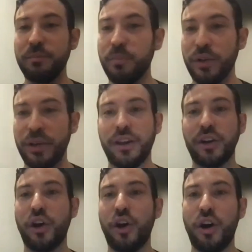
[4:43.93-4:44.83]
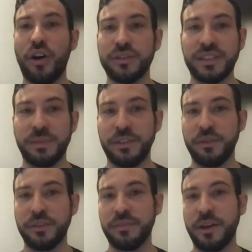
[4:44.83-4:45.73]
booking a call to speak to
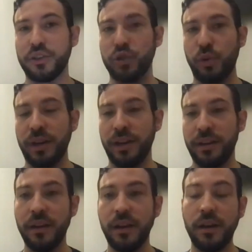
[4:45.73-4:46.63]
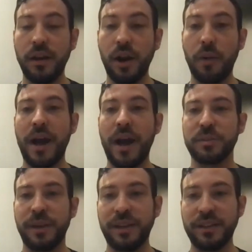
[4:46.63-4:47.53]
us about joining our
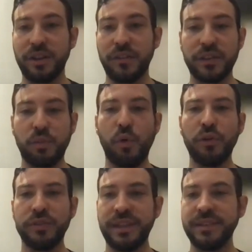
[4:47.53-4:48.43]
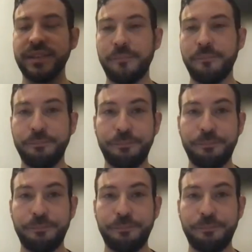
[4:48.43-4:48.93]
matchmaking service, what would you say to them?